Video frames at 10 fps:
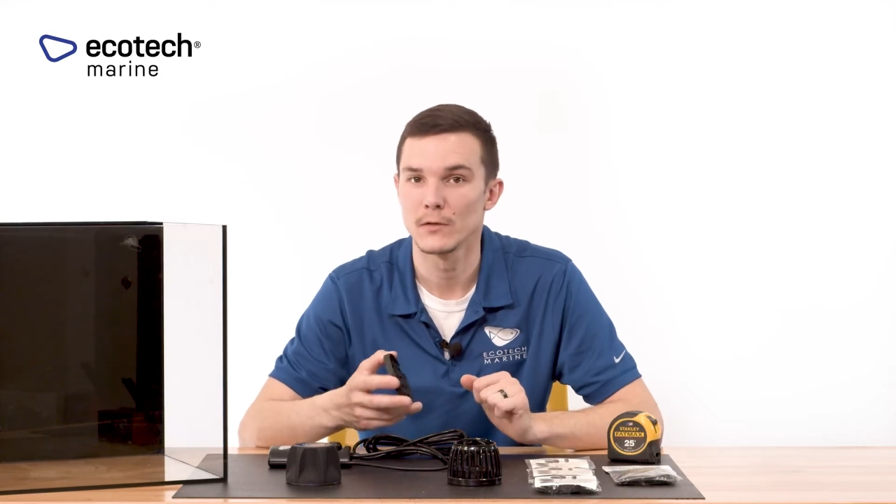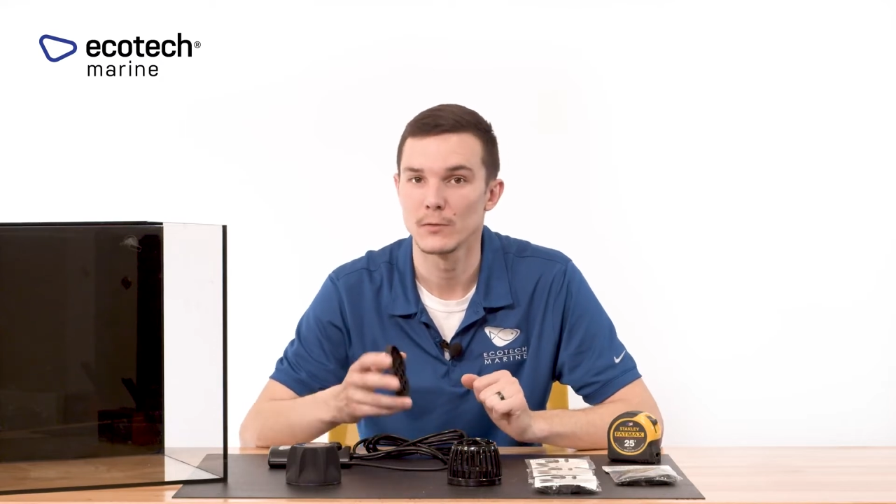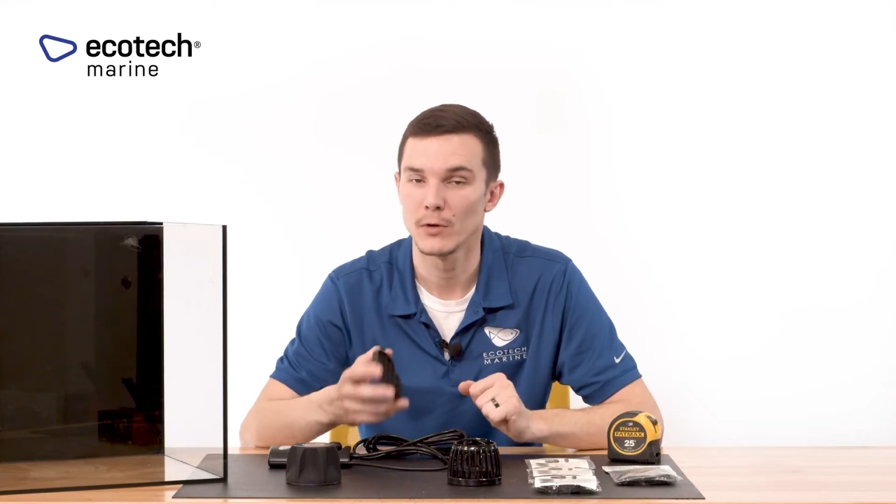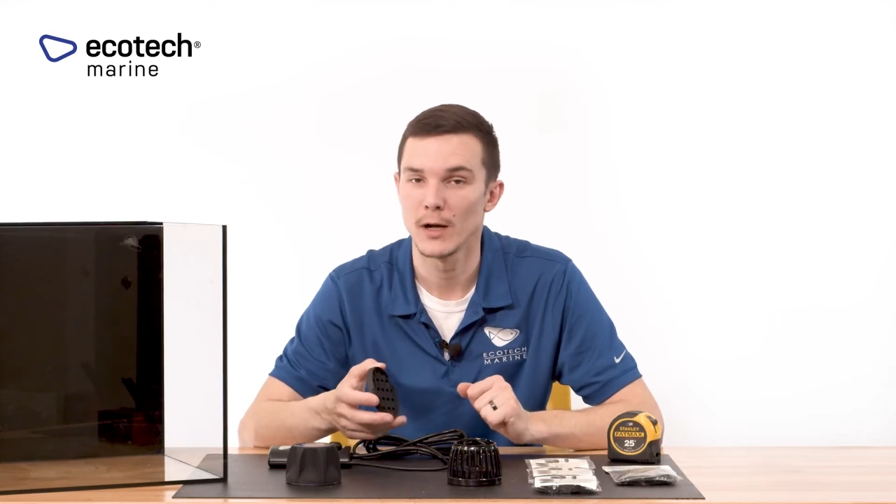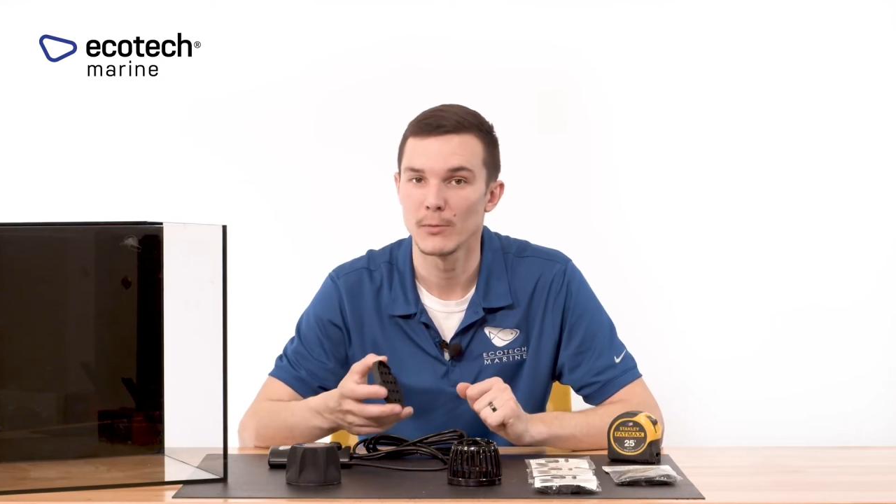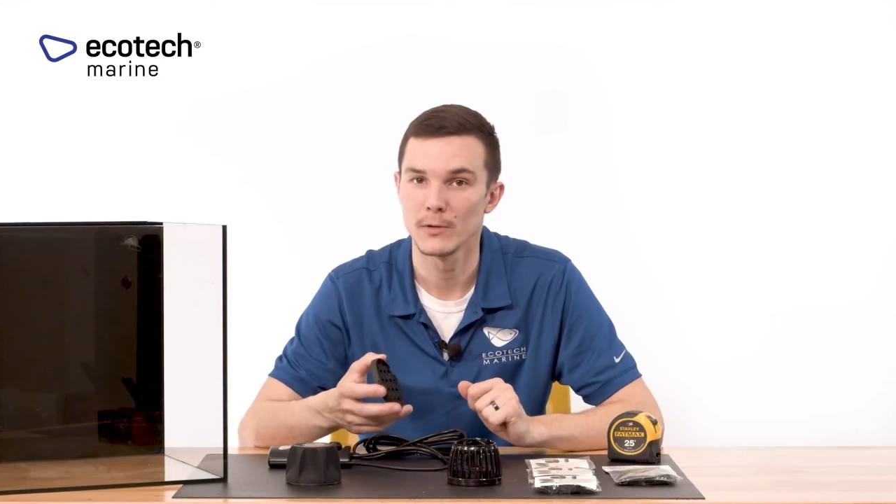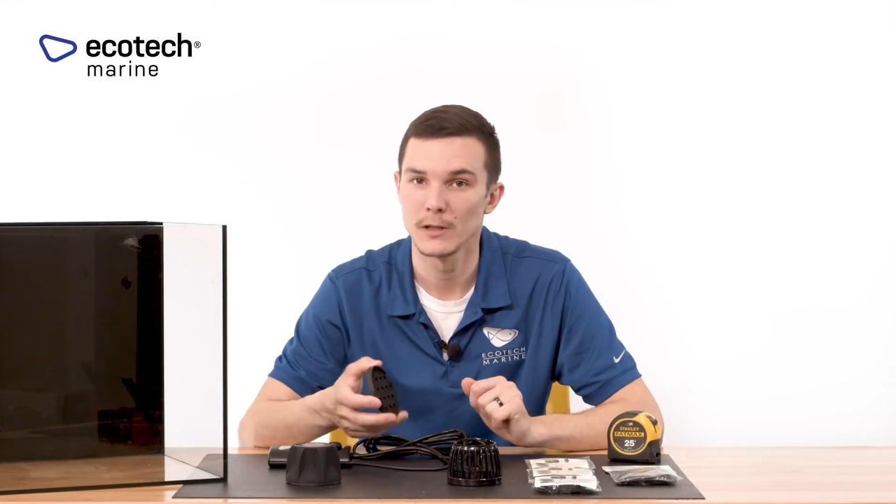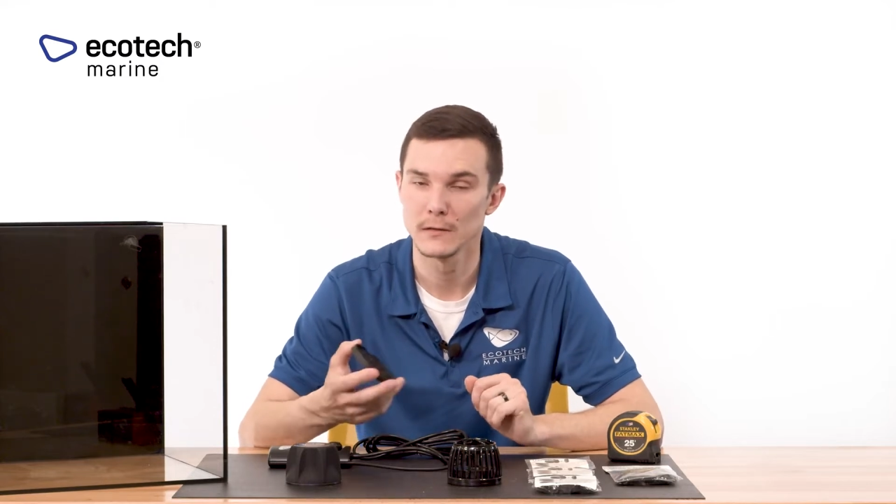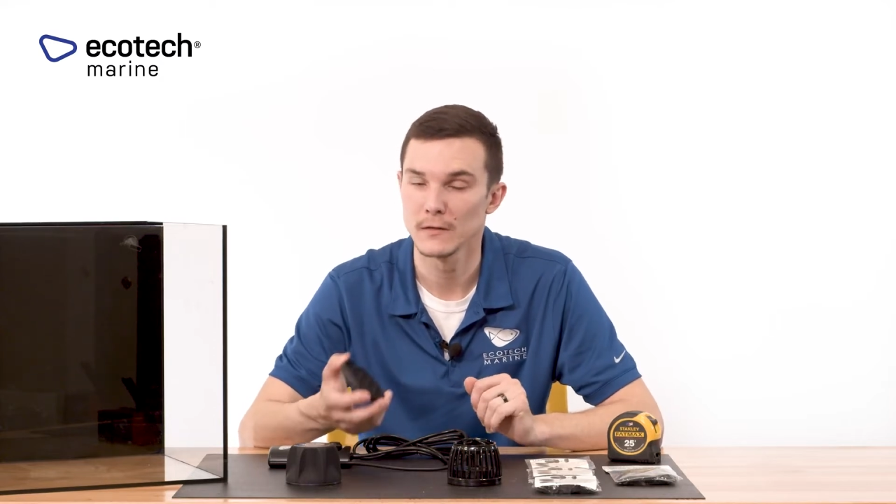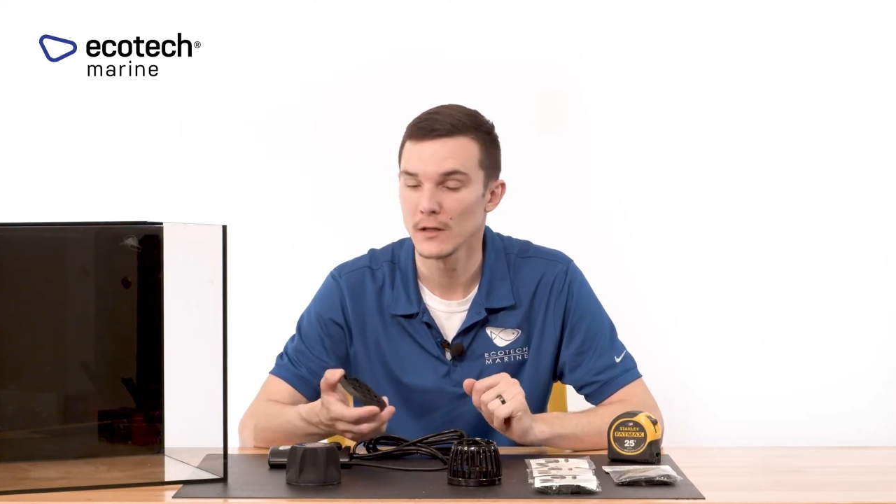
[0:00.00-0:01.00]
to
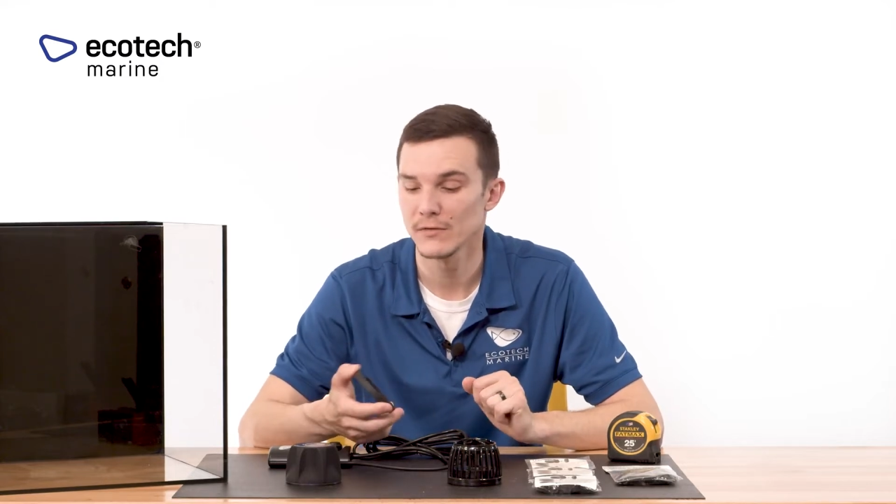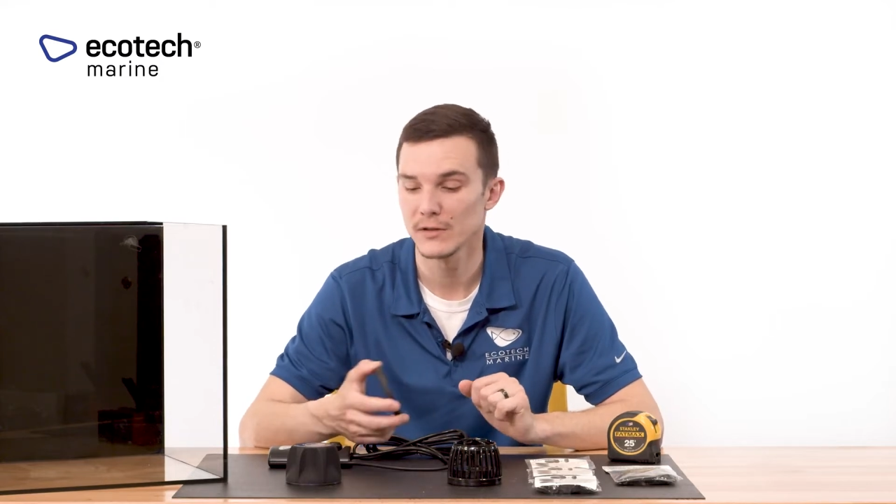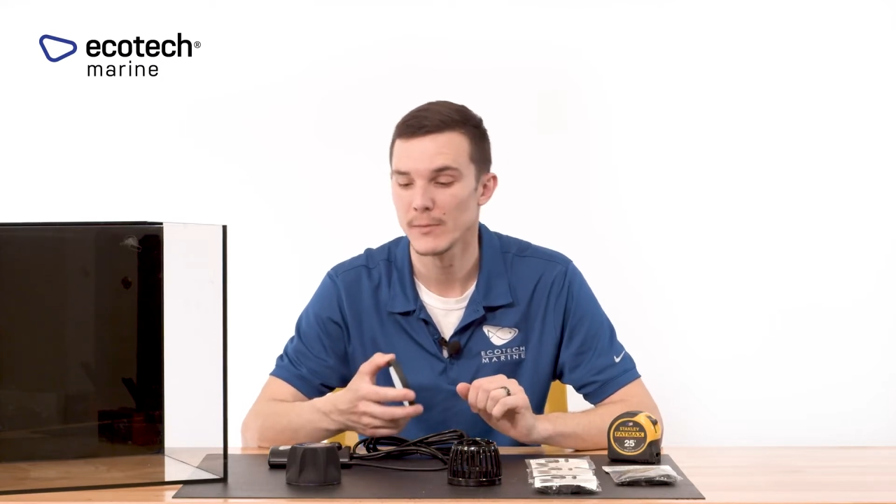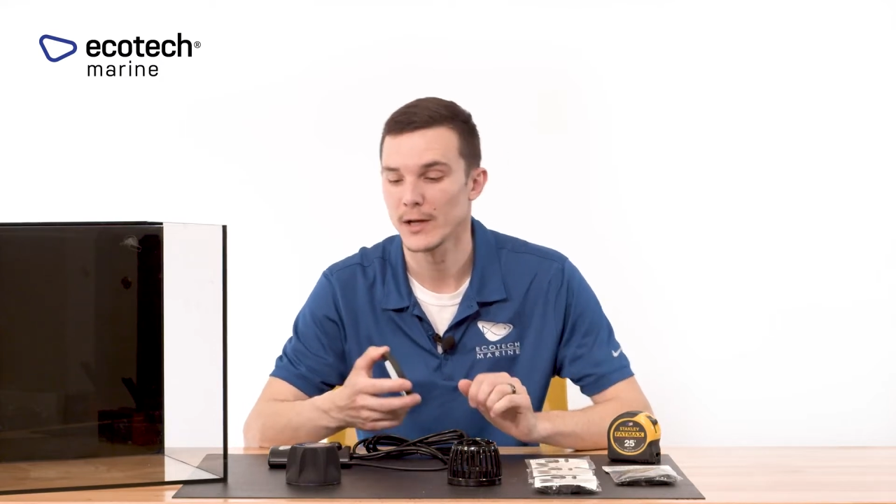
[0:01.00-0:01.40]
properly and safely